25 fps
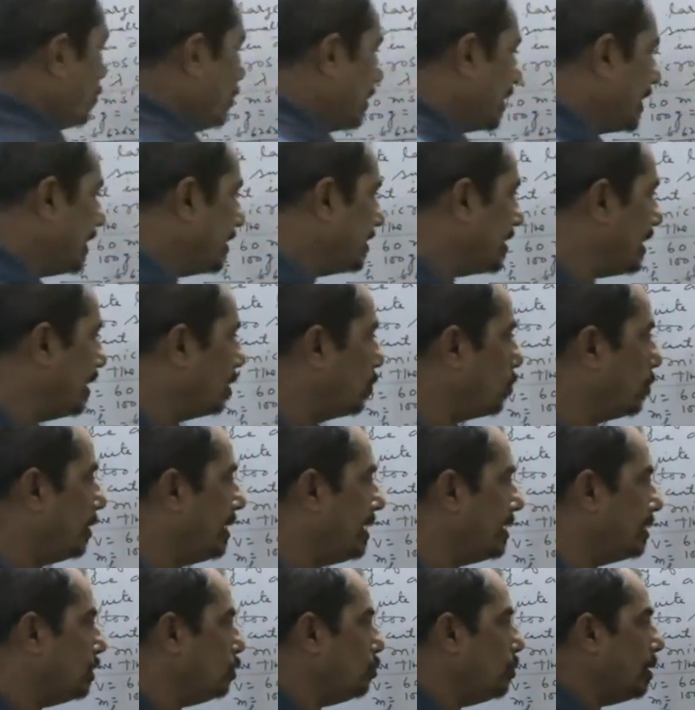we can
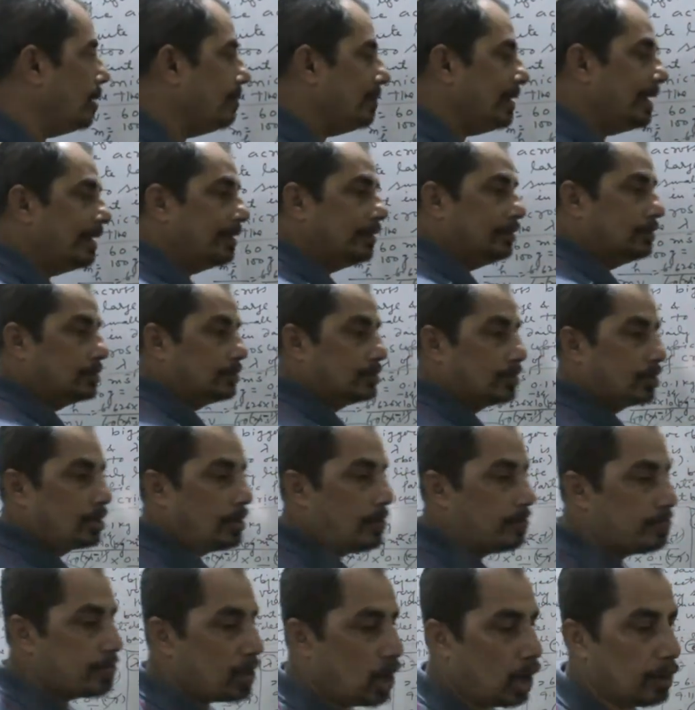calculate the wavelength
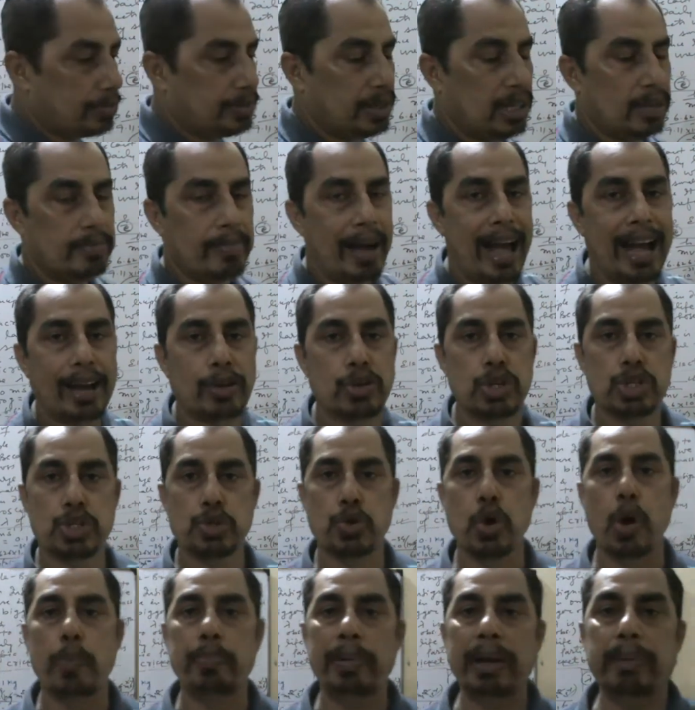of the
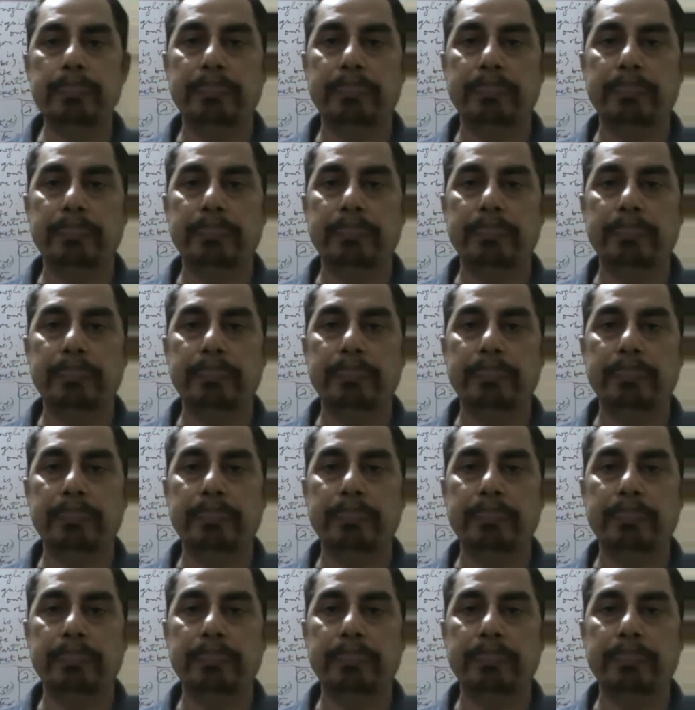macroscopic